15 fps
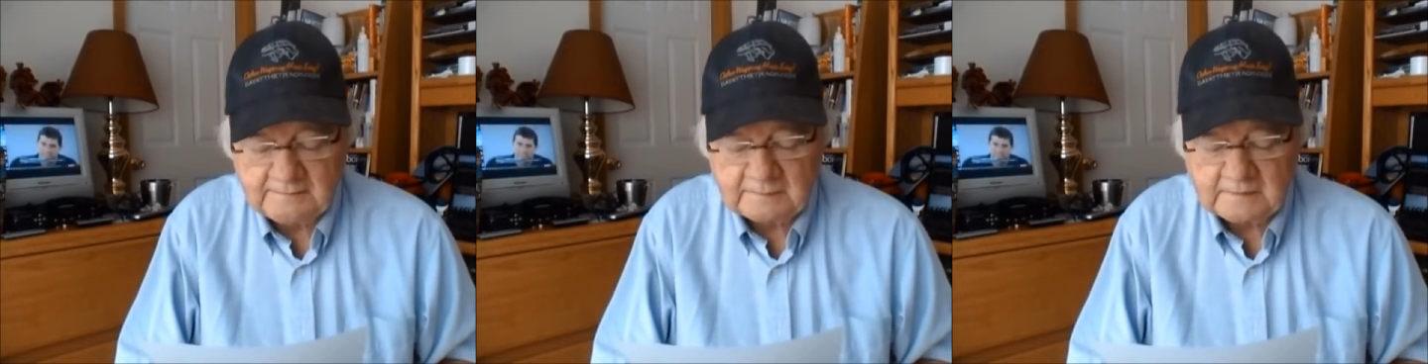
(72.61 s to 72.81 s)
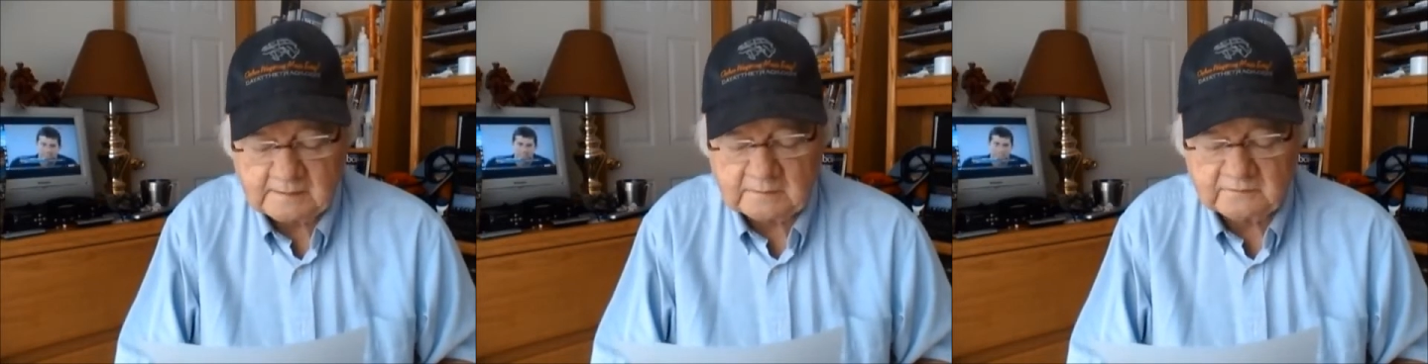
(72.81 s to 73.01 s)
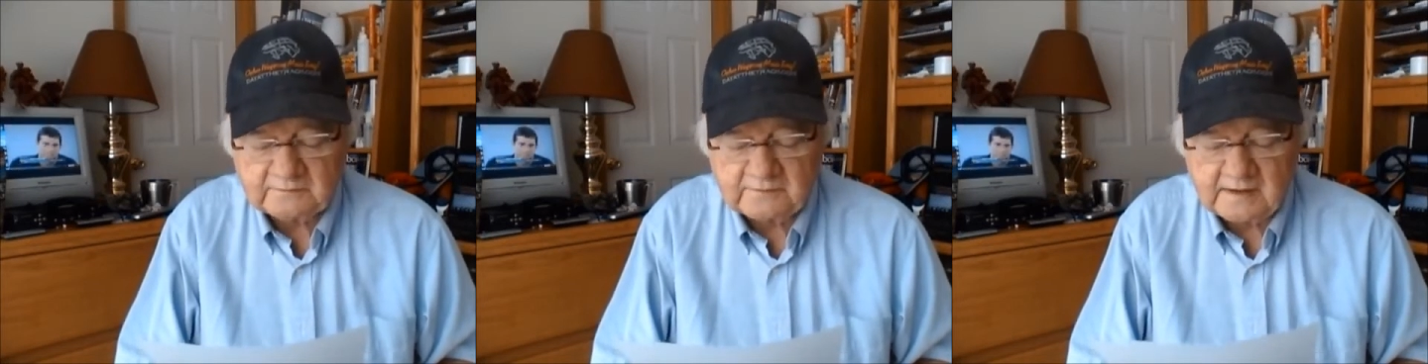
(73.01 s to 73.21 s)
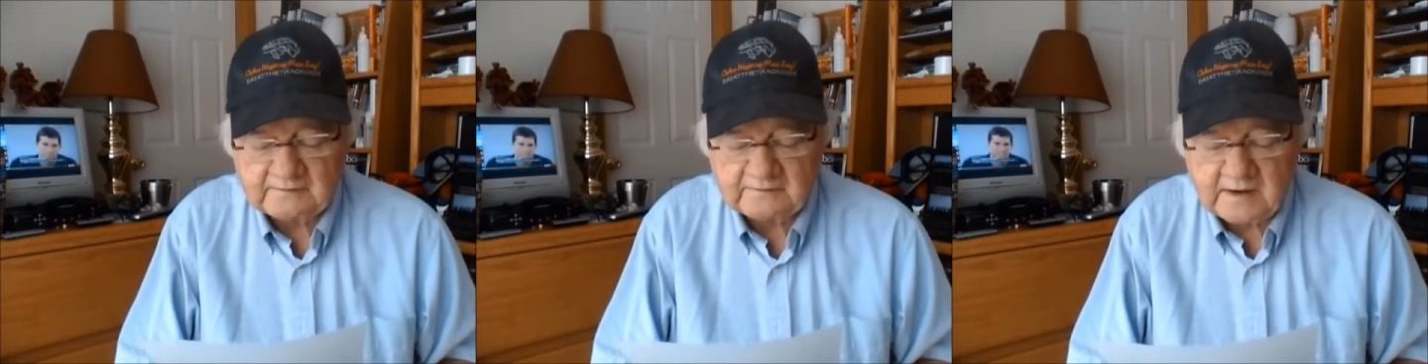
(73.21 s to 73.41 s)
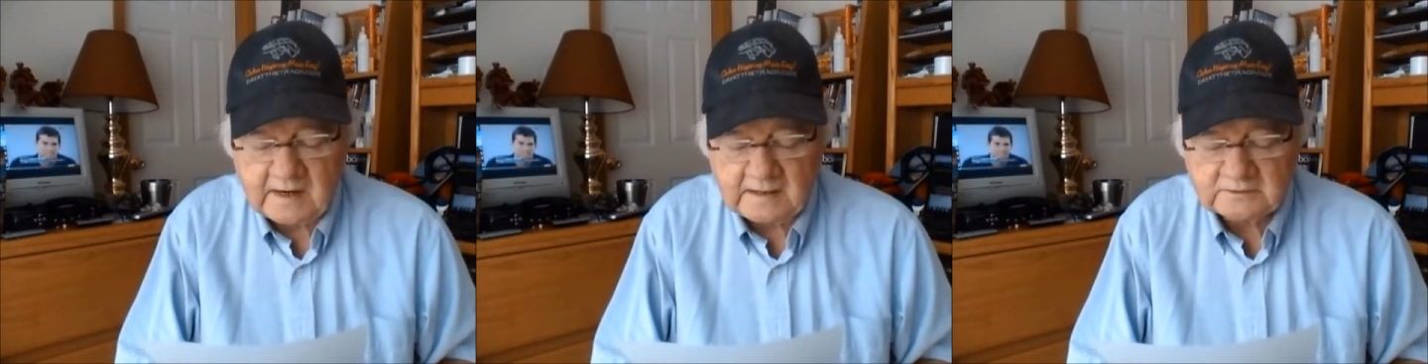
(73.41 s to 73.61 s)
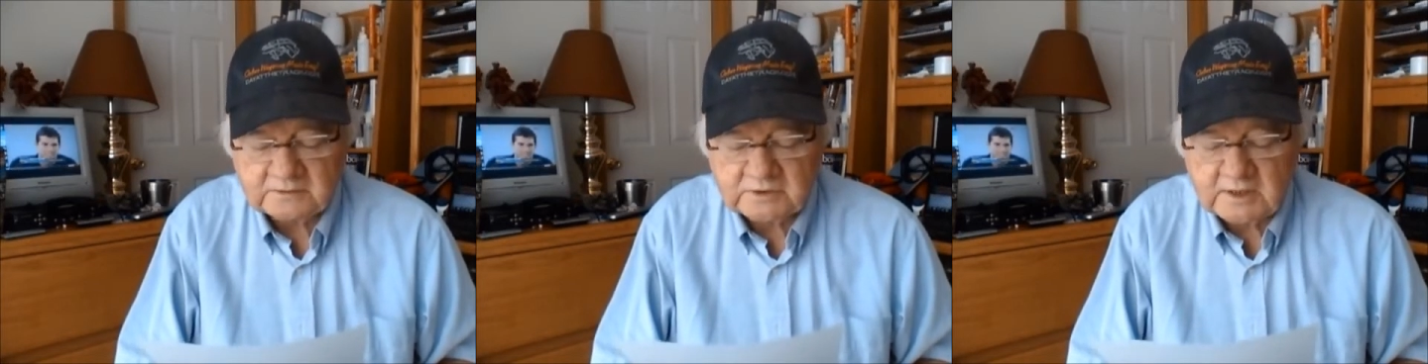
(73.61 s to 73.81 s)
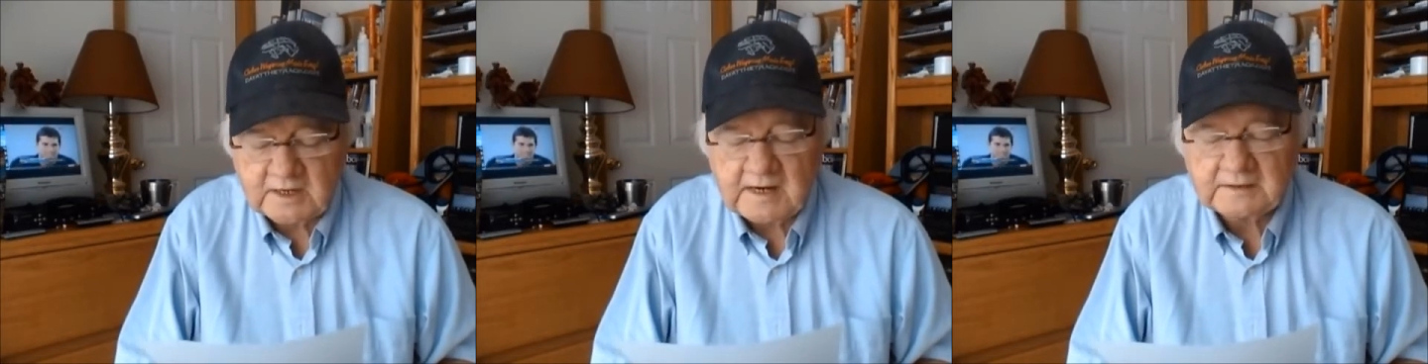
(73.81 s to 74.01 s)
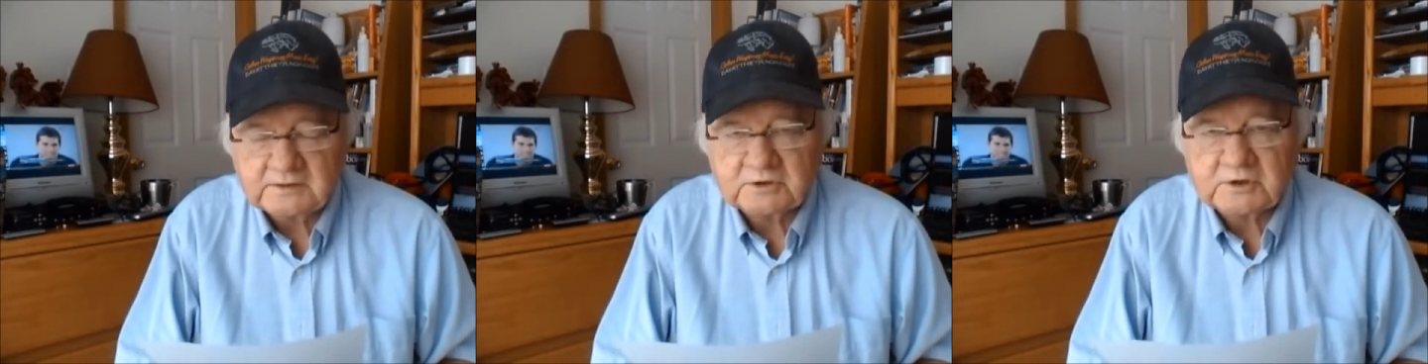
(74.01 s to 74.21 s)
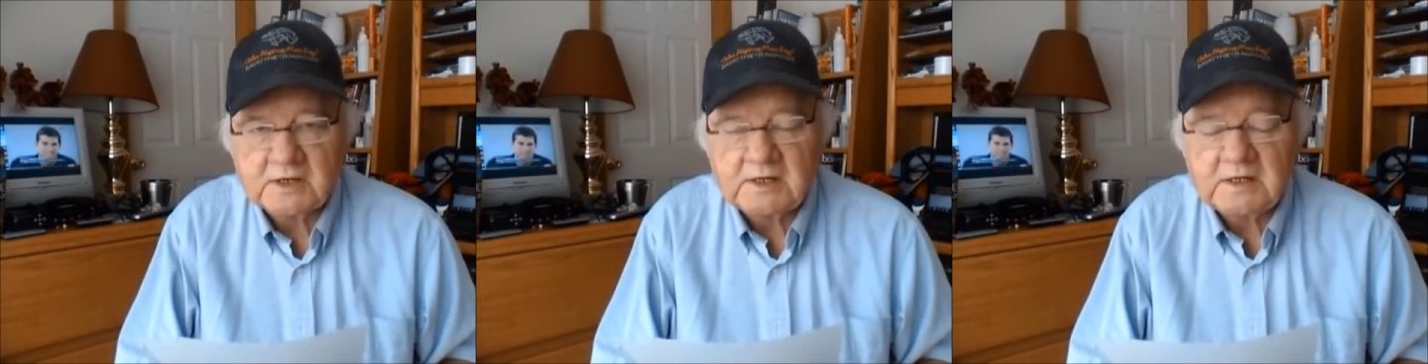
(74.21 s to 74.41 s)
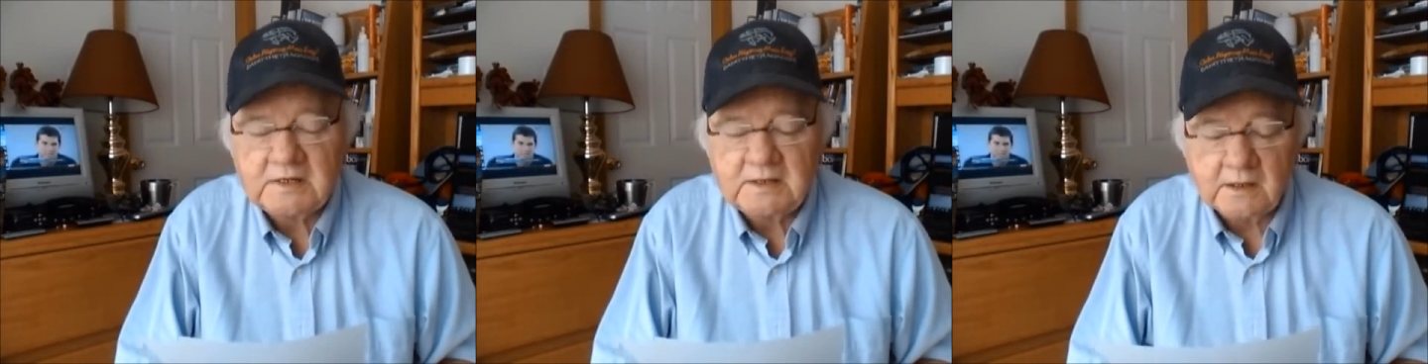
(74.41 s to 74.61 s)
Number 5, Oshkosh
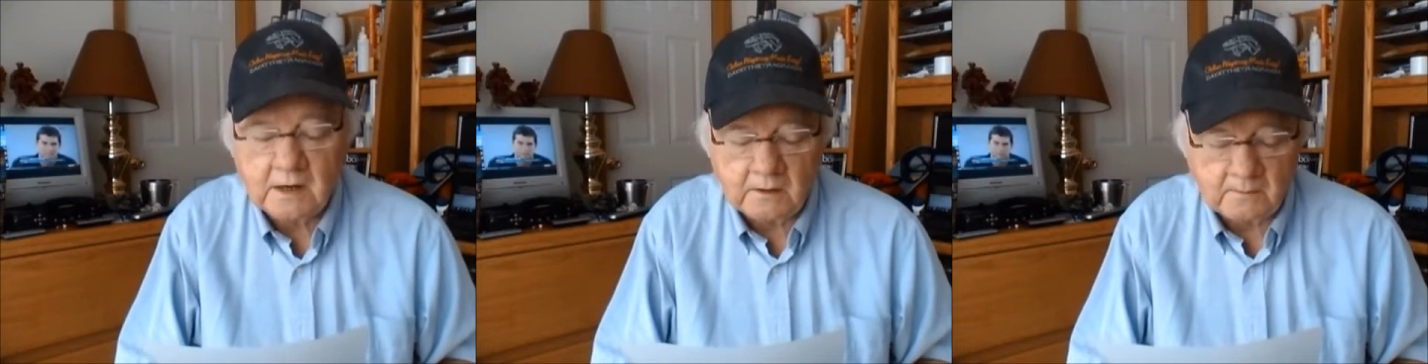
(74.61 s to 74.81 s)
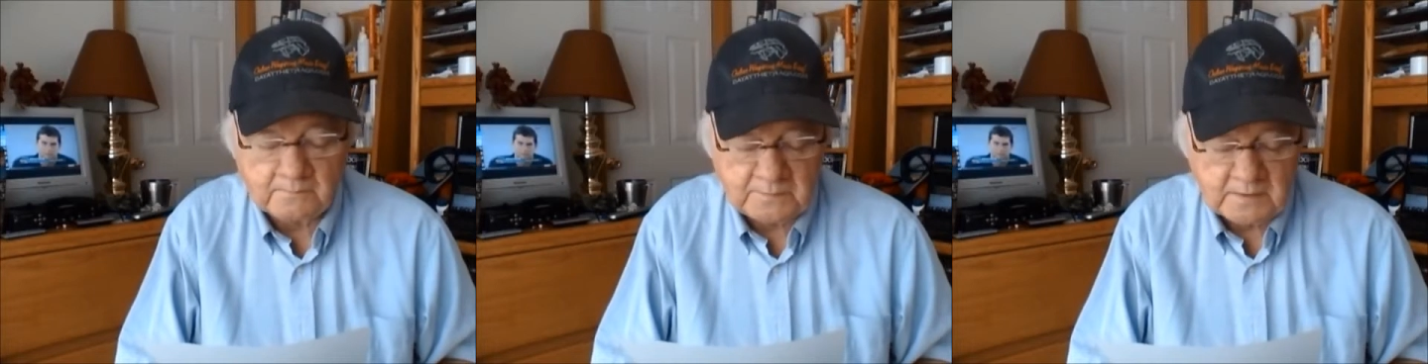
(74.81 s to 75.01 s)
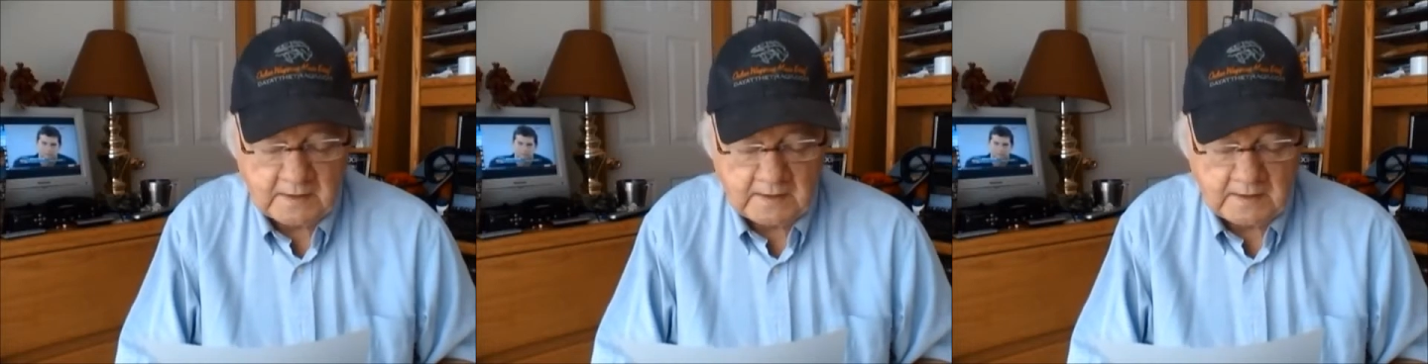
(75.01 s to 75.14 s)
Ego.